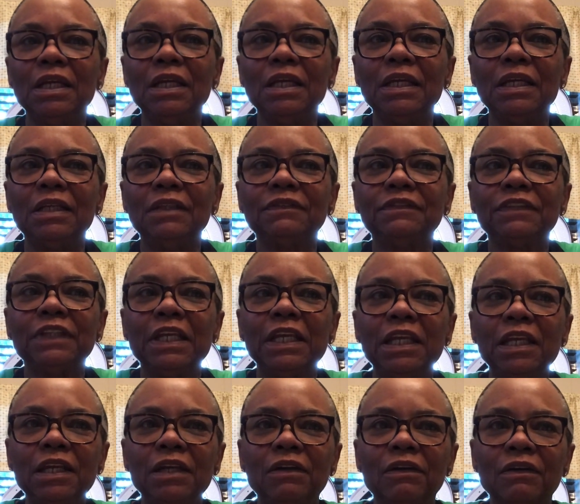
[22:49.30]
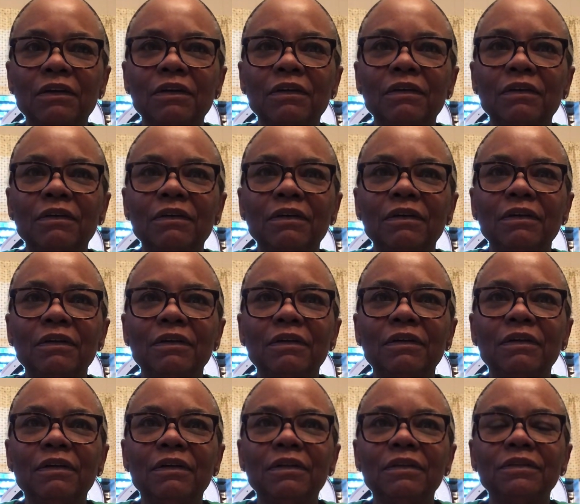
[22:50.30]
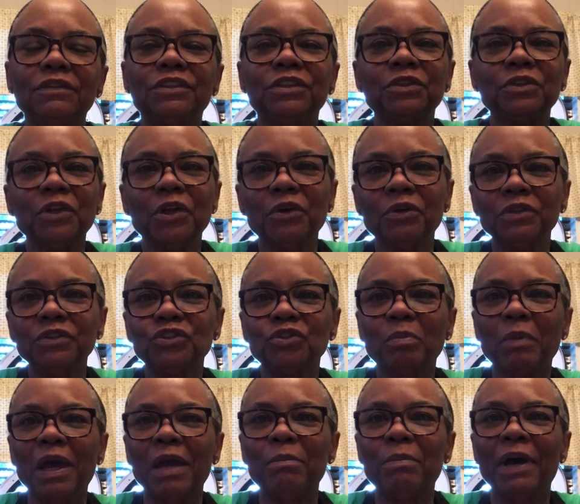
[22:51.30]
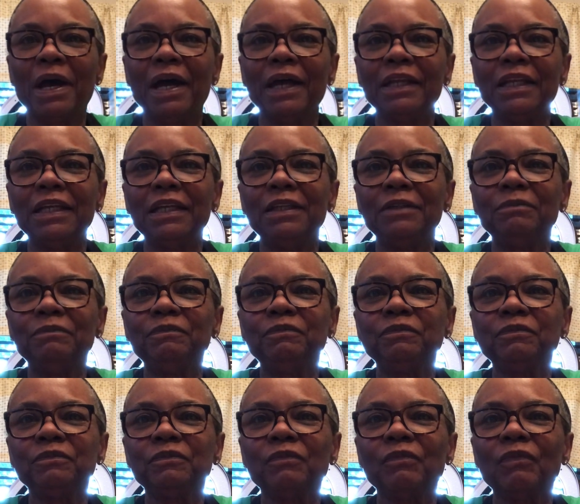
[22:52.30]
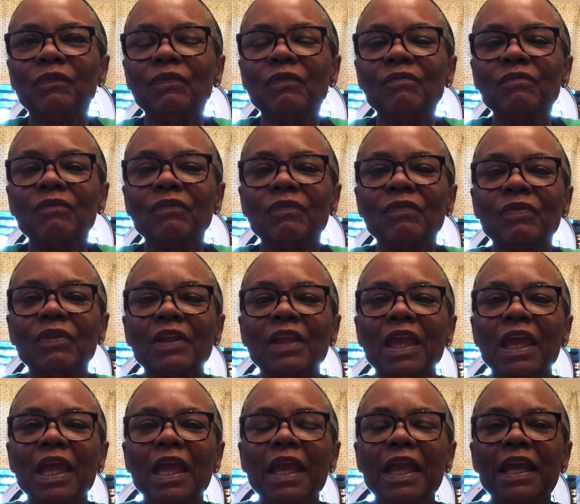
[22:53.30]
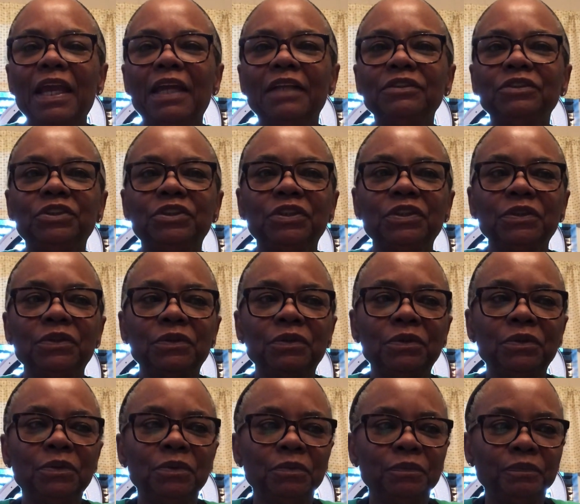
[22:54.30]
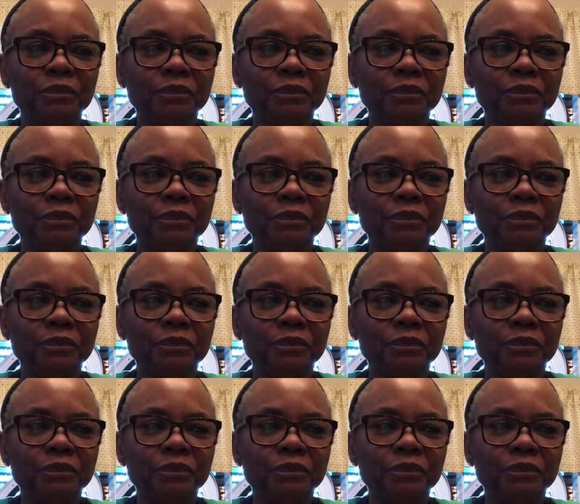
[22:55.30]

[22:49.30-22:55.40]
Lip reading: is here to nourish my body and to,